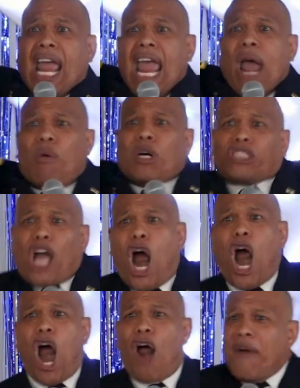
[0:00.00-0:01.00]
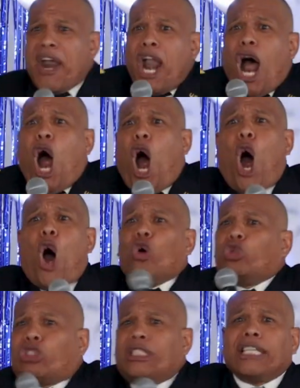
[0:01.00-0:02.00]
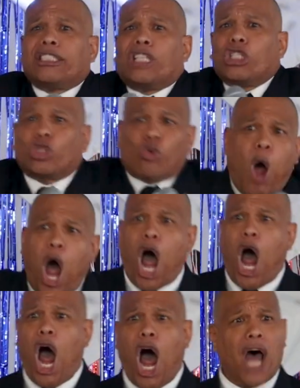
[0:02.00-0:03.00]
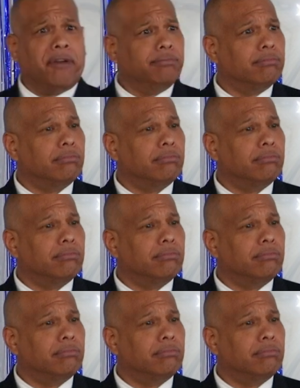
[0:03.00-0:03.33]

it was her and the whole sister squad.